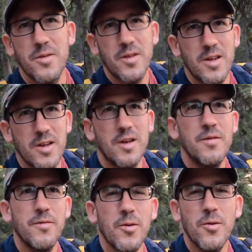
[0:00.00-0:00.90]
the
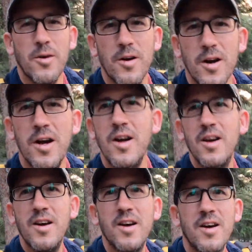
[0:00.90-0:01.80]
floor
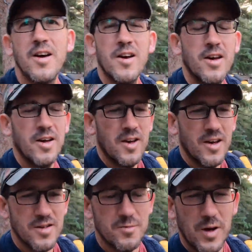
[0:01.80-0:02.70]

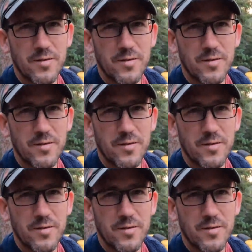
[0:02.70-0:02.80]
is about